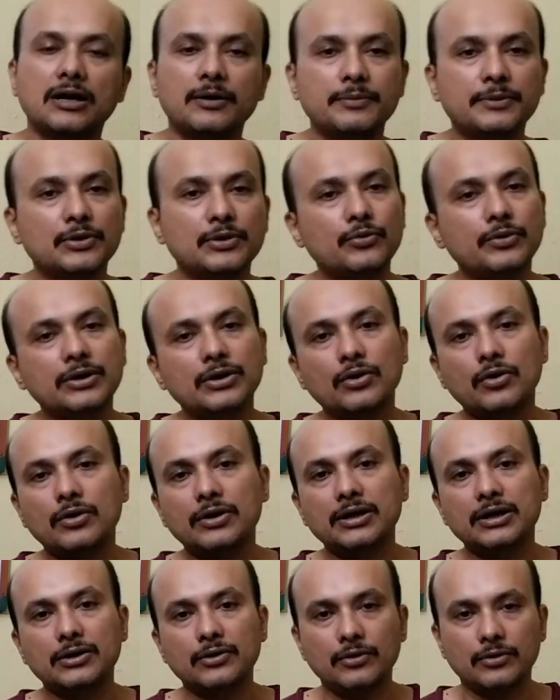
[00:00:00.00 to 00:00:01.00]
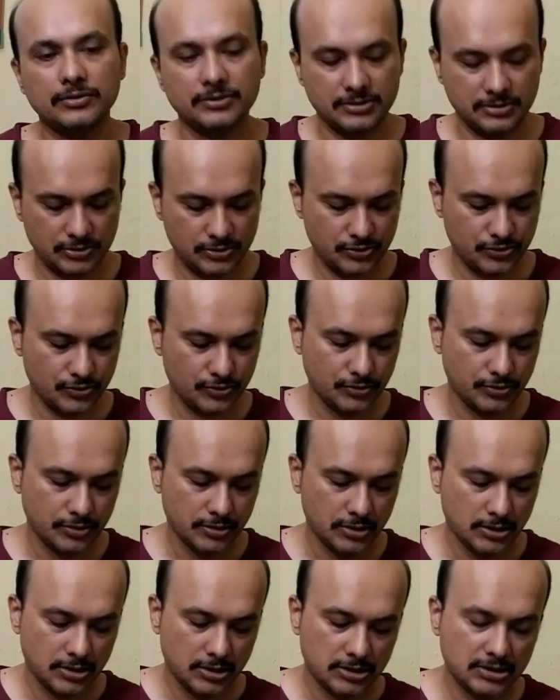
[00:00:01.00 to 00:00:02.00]
It had been going on and on.
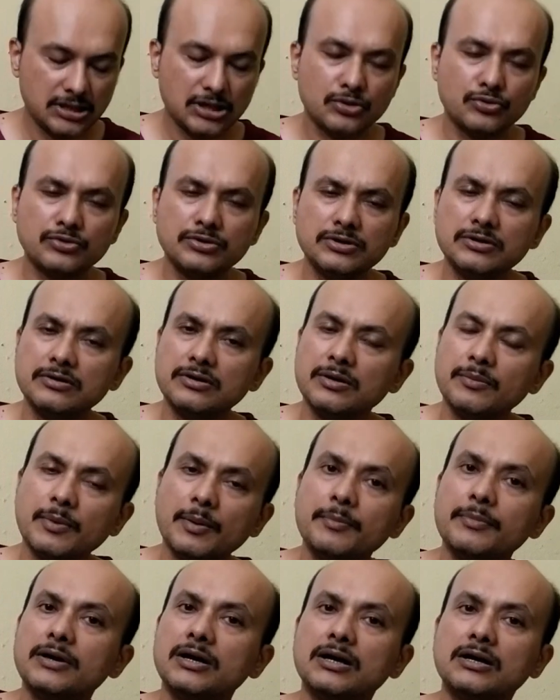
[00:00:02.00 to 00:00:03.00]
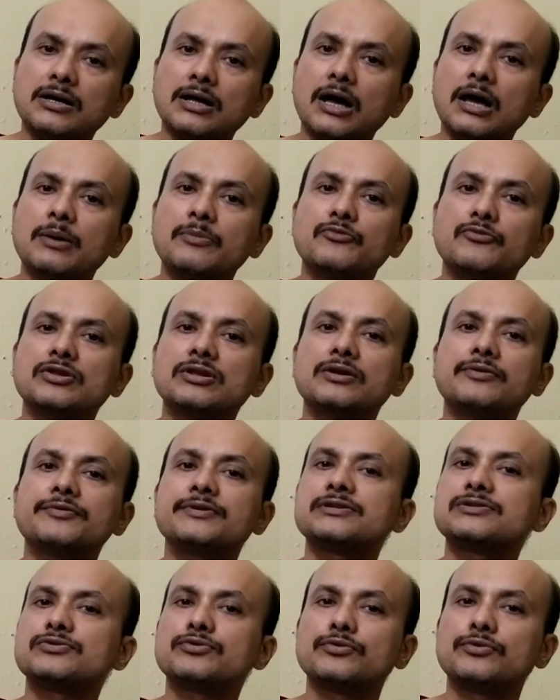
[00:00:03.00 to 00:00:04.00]
So they couldn't remember a time
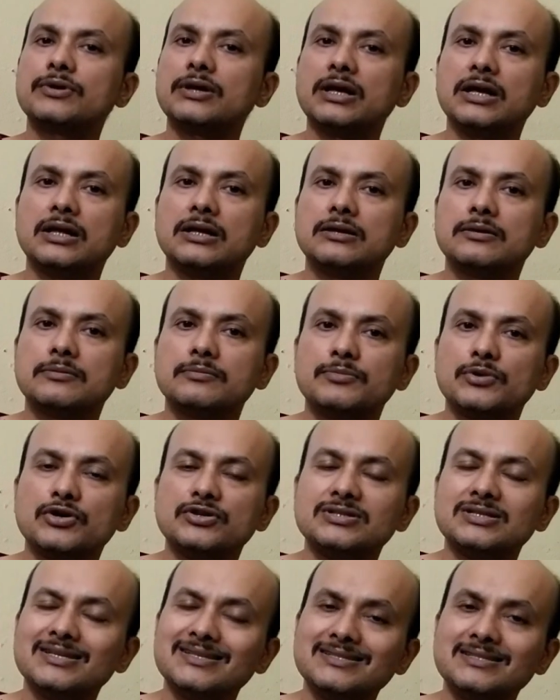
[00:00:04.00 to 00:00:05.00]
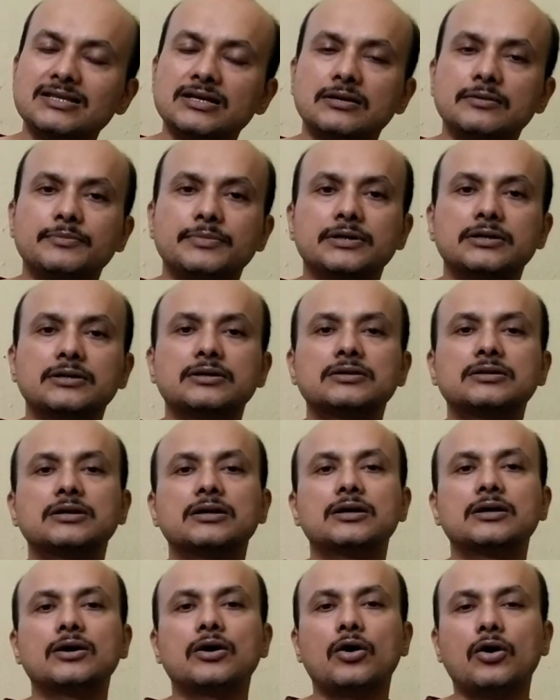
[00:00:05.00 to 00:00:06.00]
when there was no rain, because since their
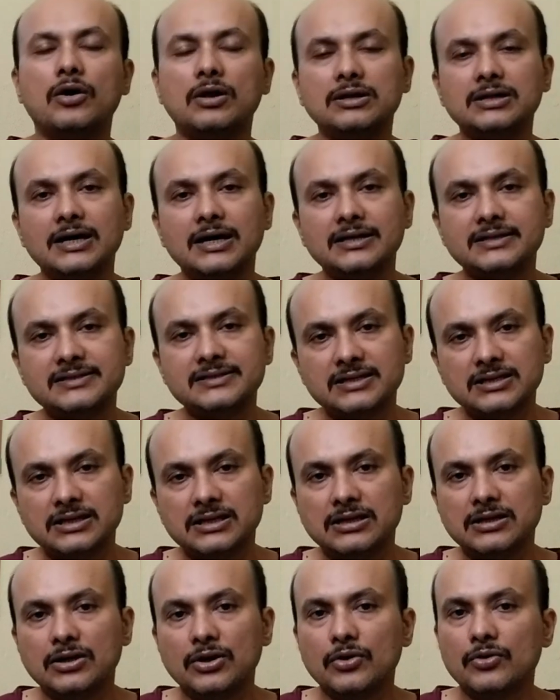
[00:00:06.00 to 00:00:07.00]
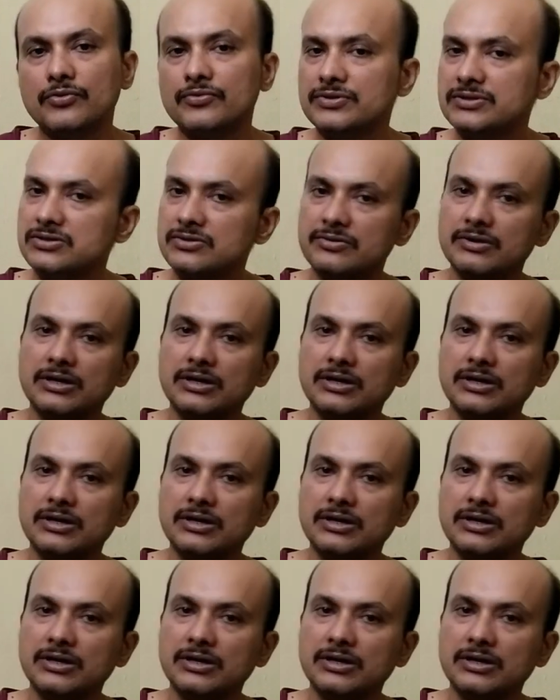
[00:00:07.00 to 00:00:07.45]
birth all they had seen